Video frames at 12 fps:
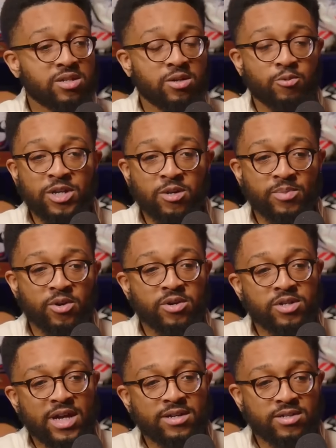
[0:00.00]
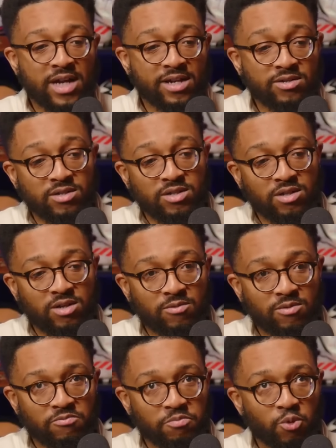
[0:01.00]
in the winter period, and
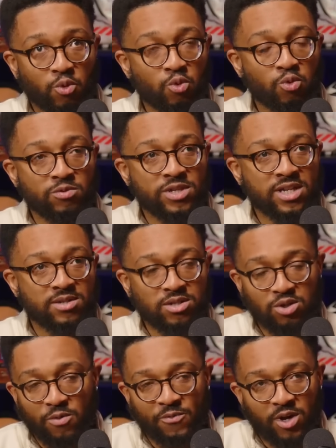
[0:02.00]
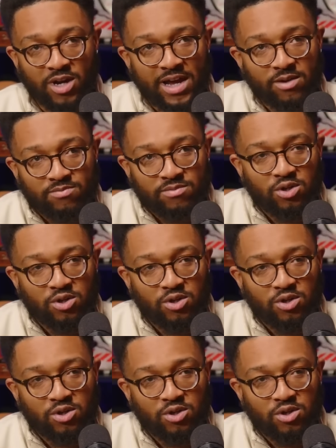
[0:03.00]
all so far, like,